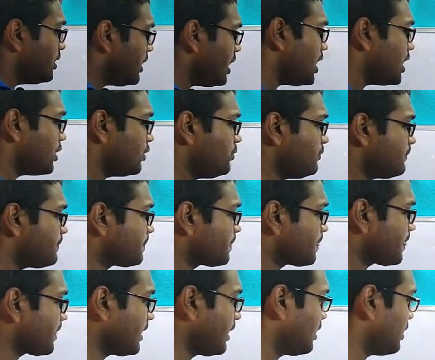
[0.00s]
Now,
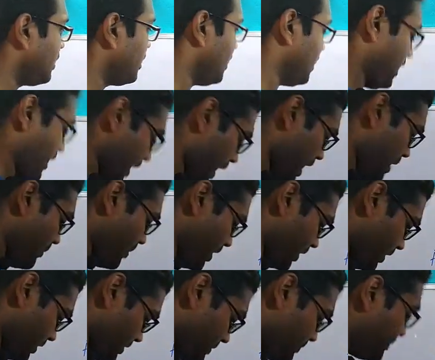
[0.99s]
A
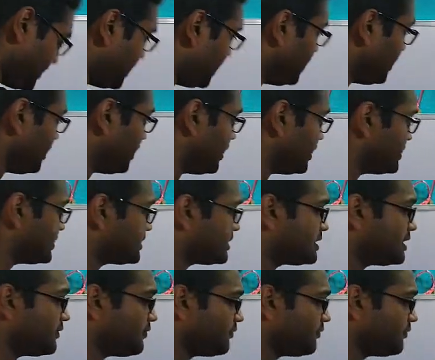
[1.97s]
minus B is